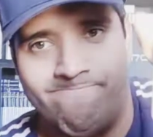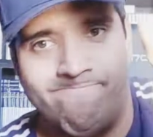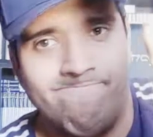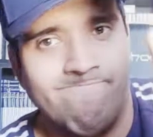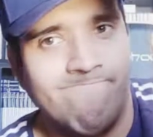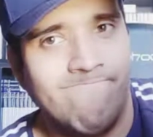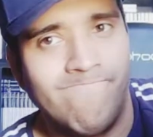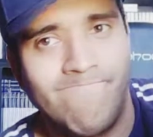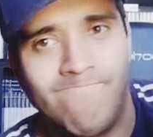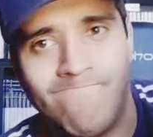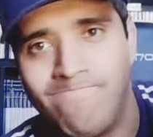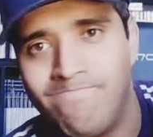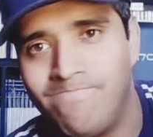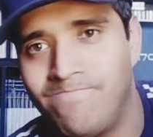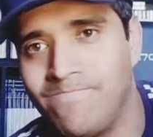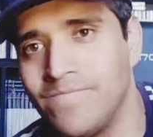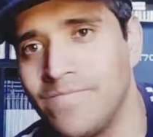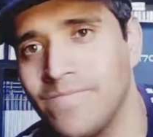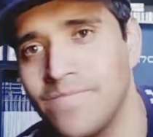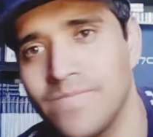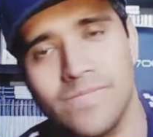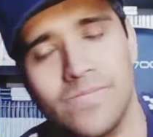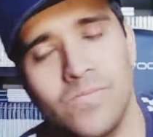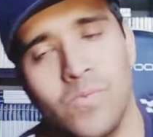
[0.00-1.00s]
Mm,
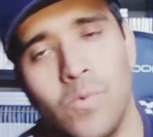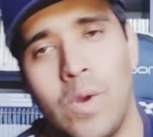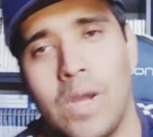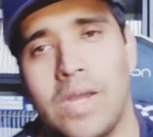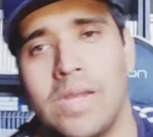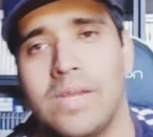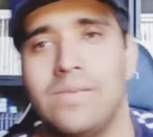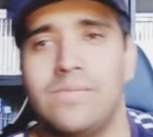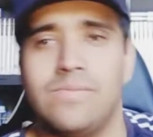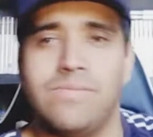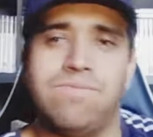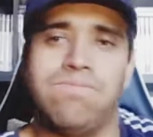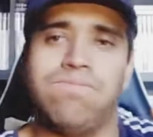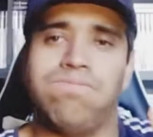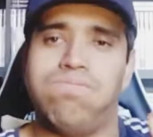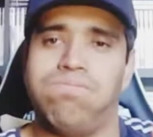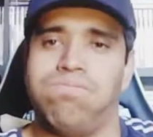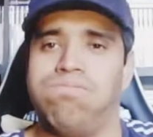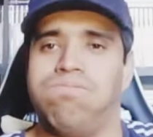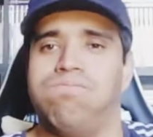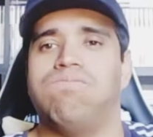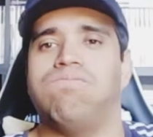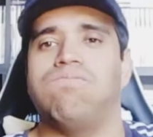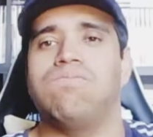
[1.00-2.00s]
what?
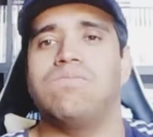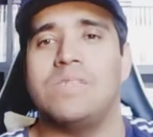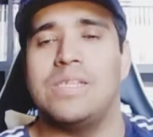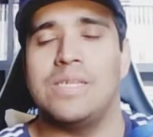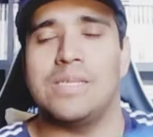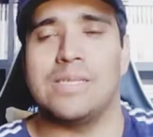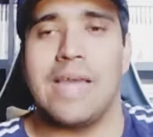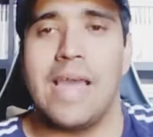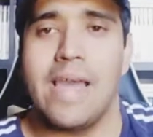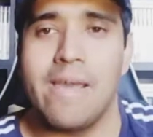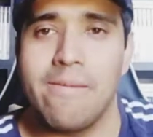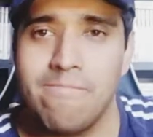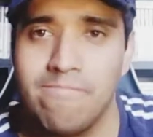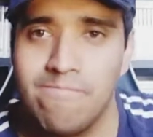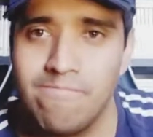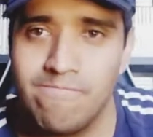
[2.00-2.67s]
This game